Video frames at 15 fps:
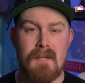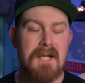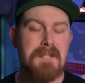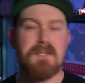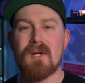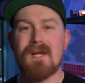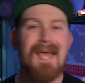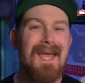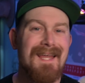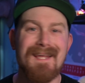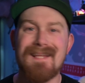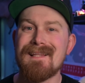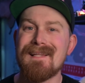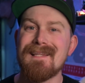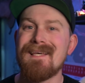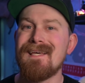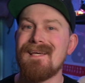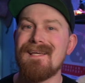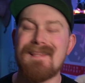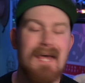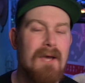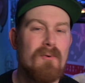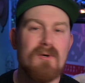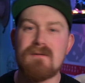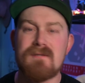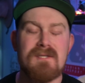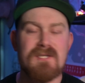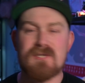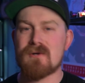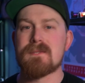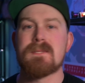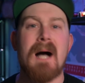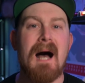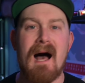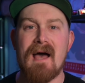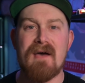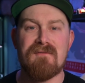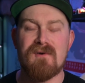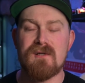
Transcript: After gaining the lead, they would survive